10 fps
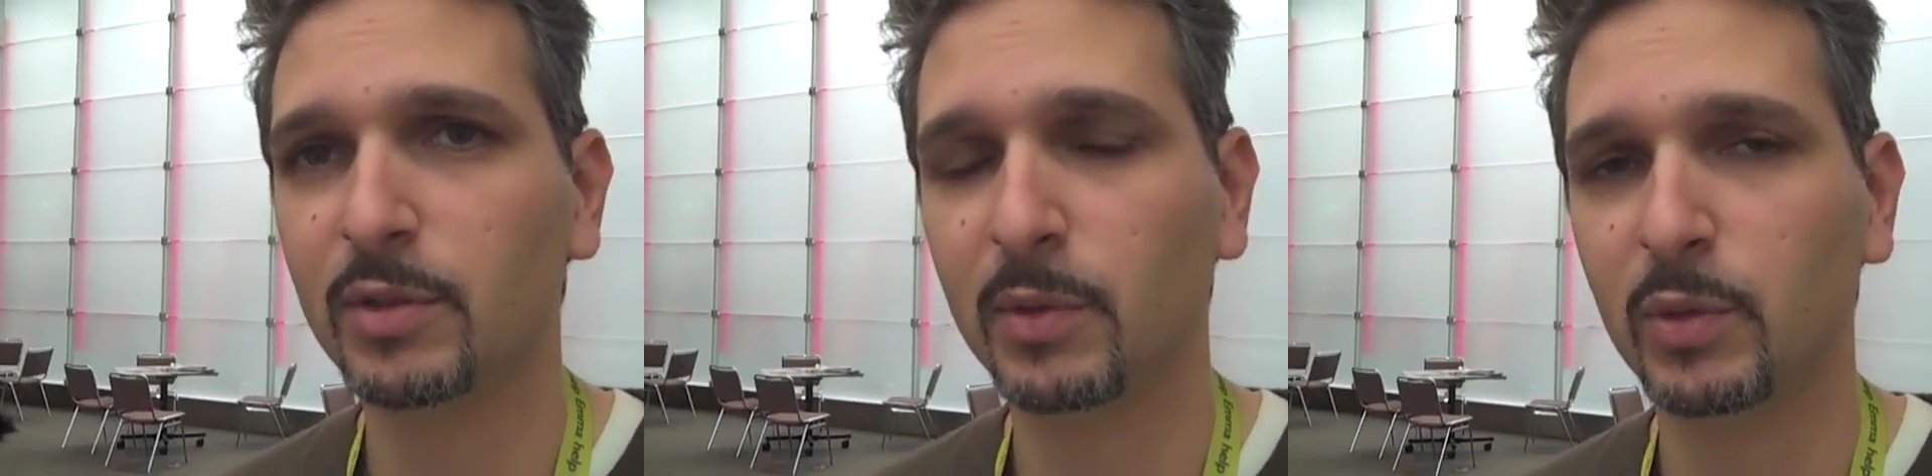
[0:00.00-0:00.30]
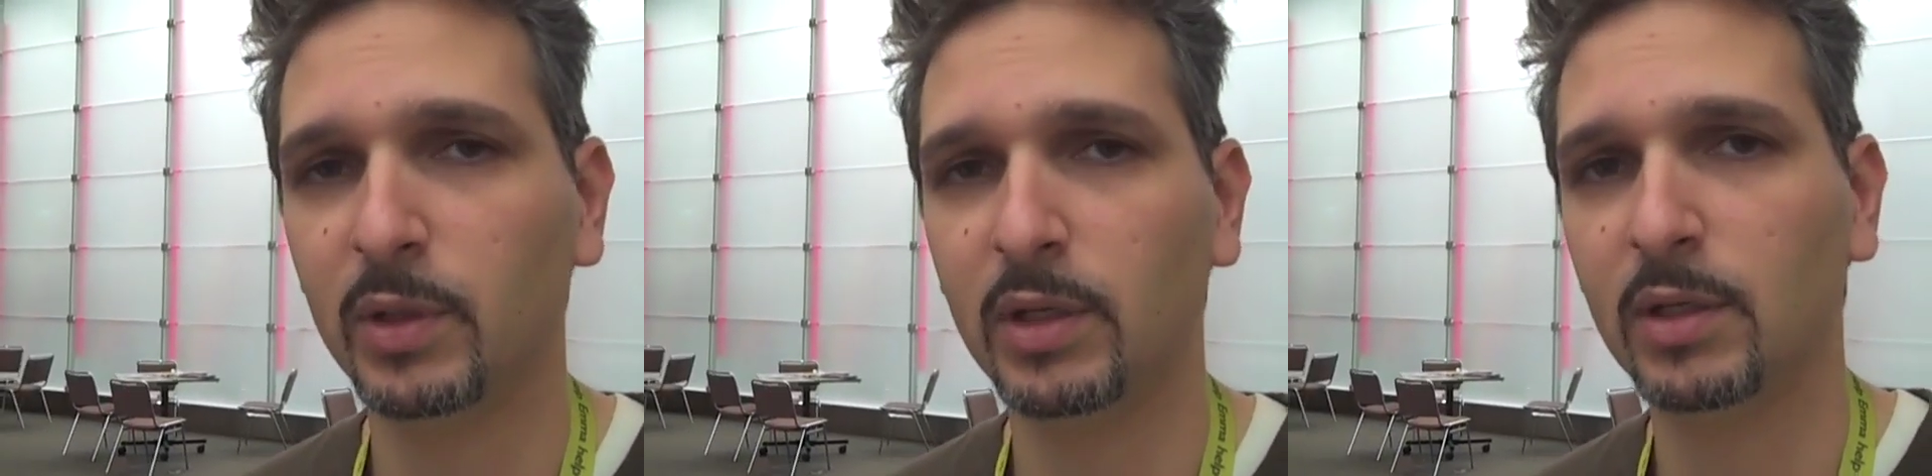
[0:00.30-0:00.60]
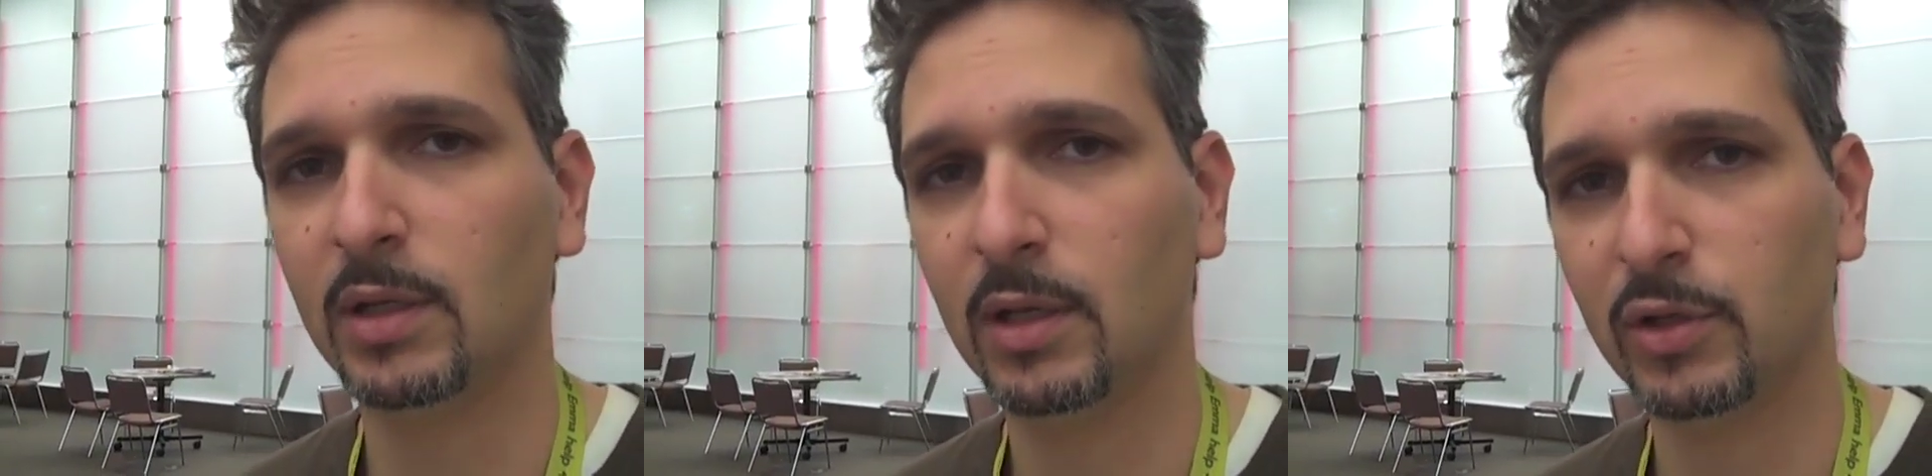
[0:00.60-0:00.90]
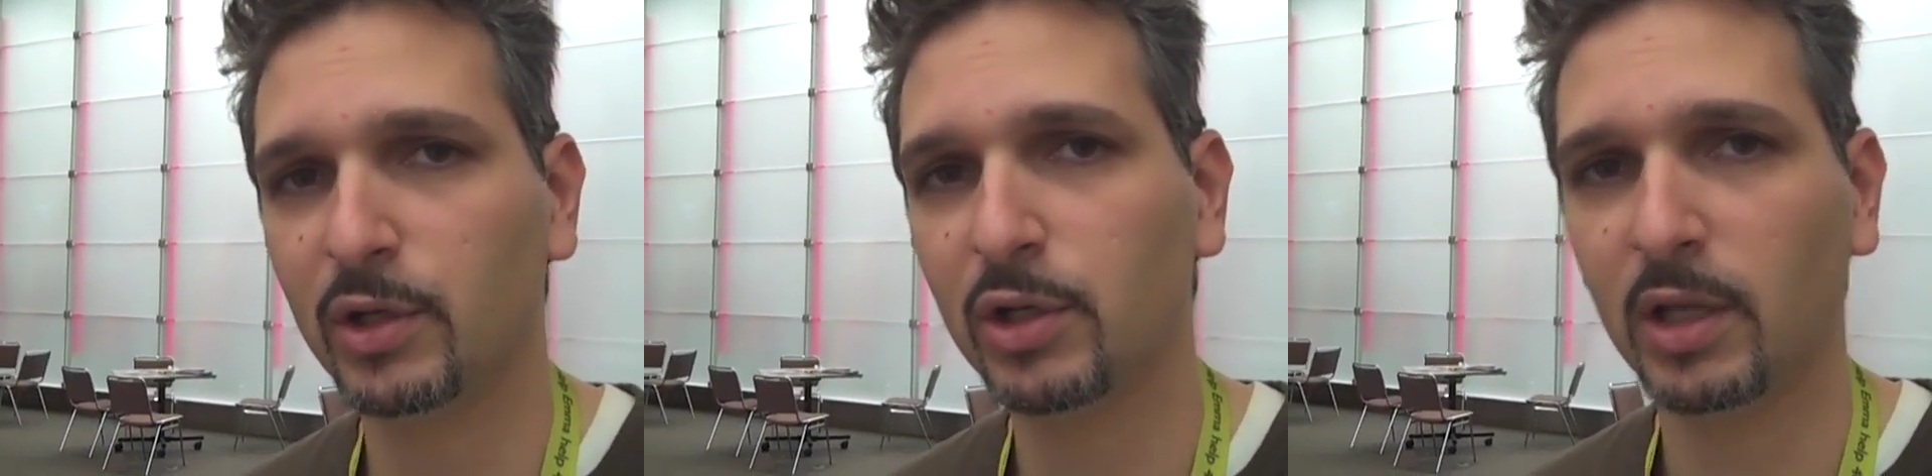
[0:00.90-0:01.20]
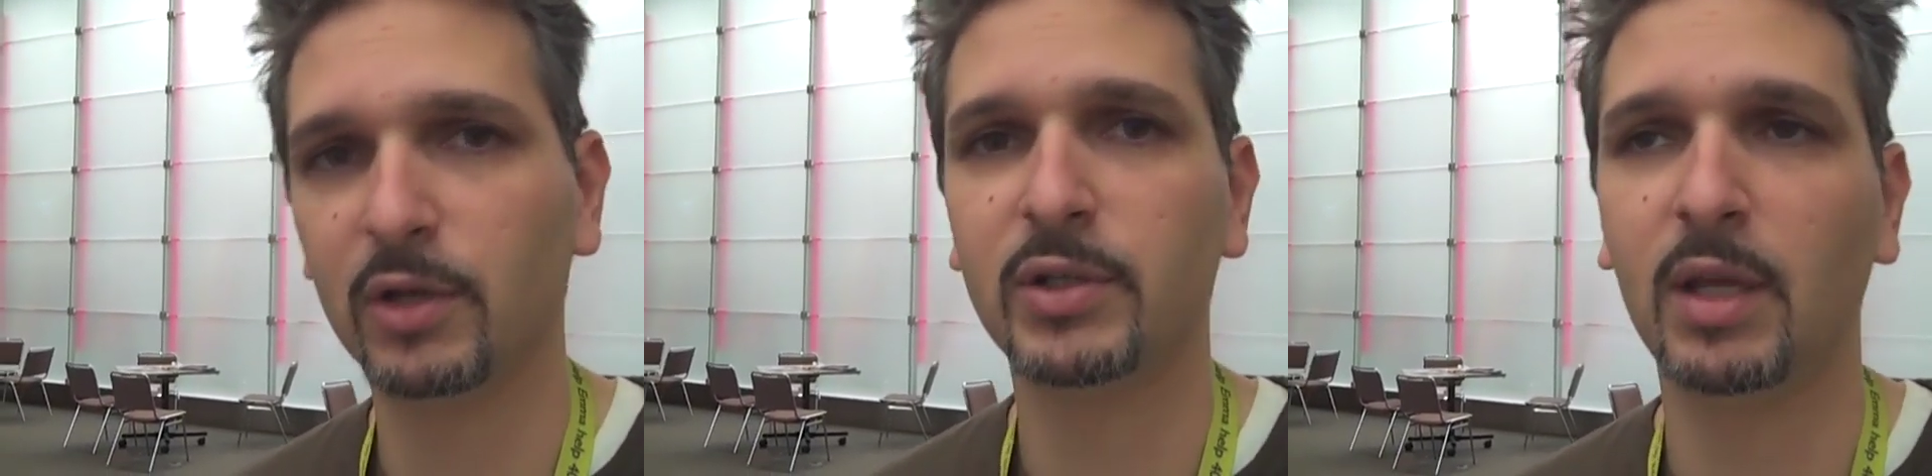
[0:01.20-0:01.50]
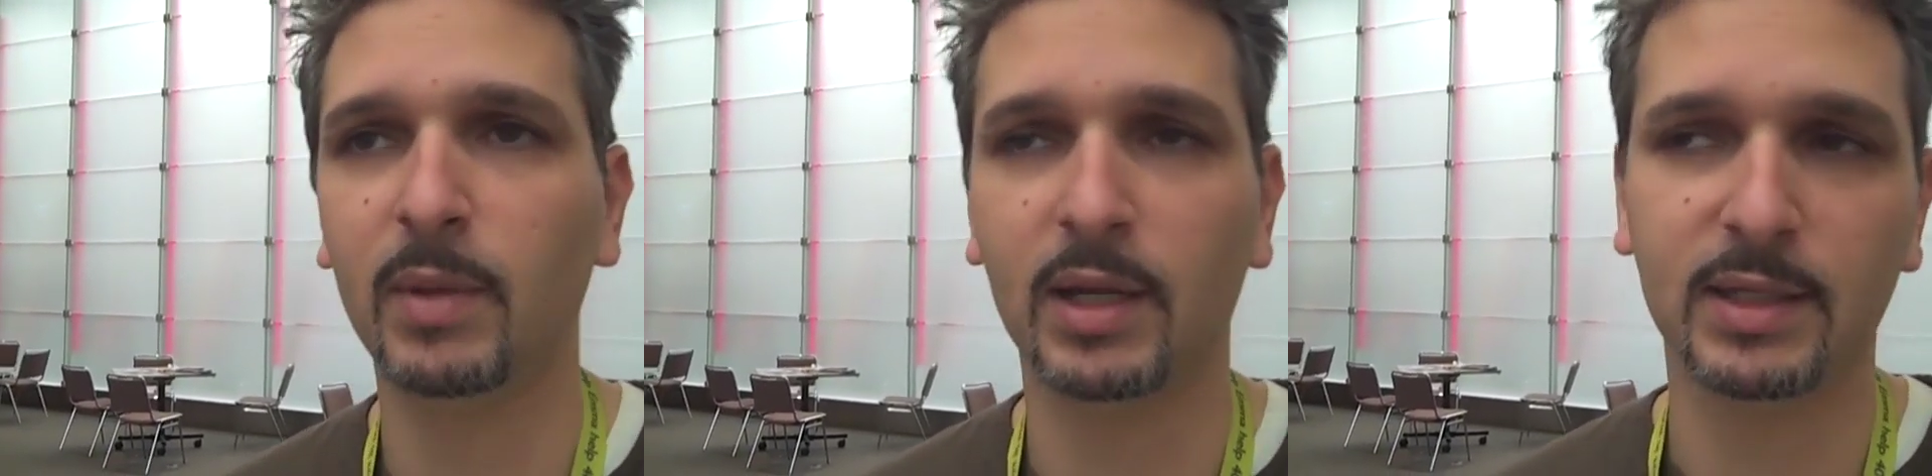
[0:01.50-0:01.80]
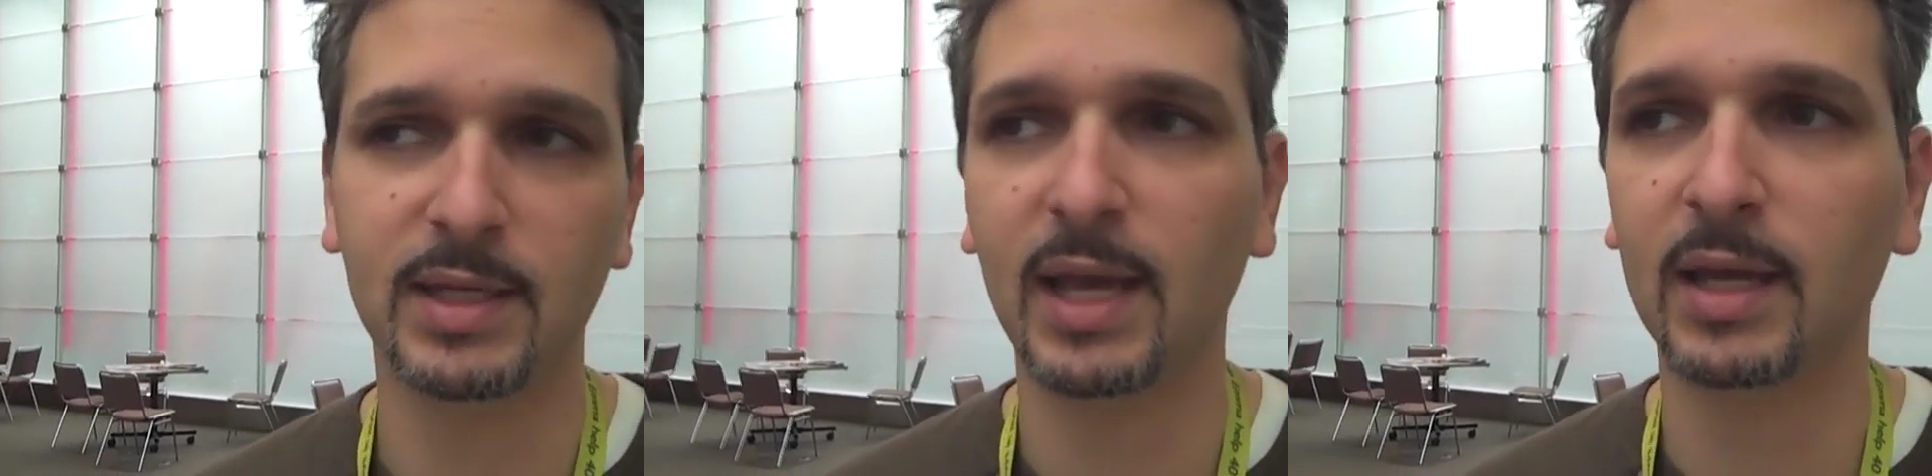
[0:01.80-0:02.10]
between traditional entertainment and
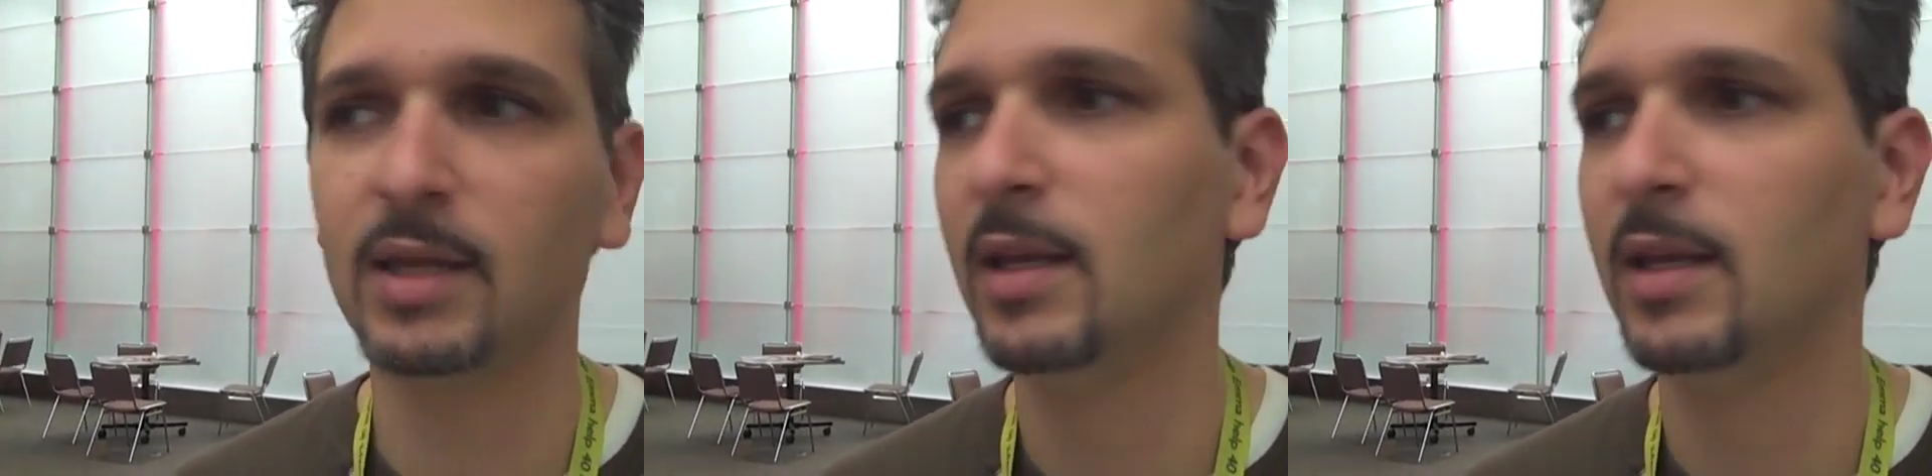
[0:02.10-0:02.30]
tech